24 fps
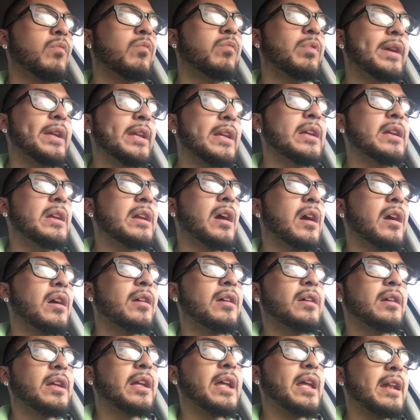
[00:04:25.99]
we
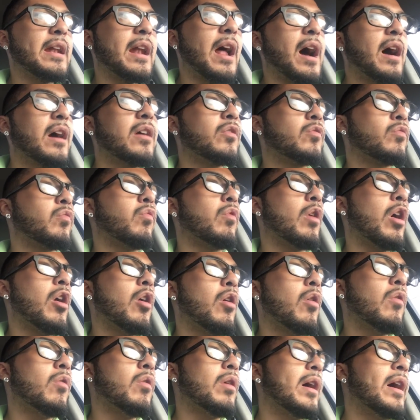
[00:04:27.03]
cannot
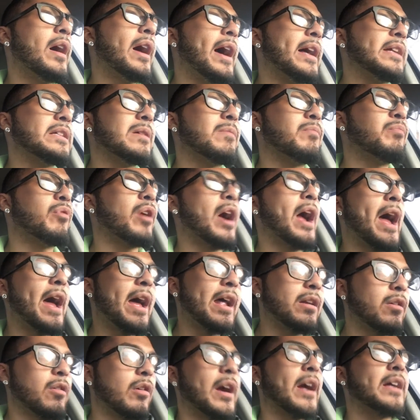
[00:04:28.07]
grow as a
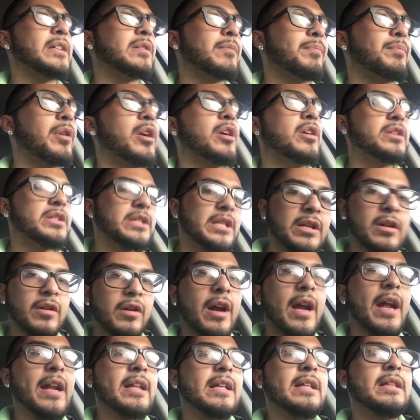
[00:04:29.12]
brand or as a person or
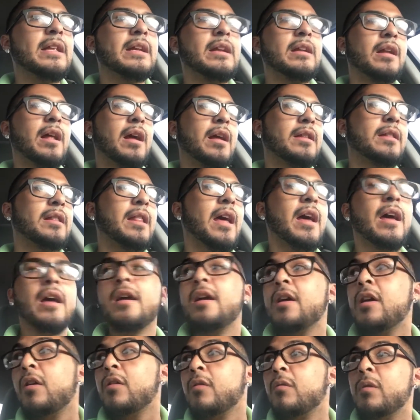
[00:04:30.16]
anything like that
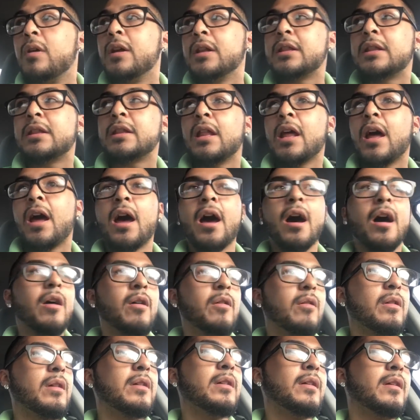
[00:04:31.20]

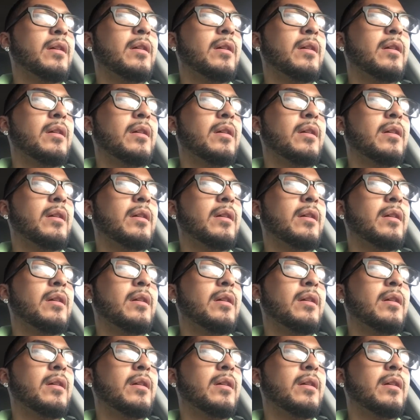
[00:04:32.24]
without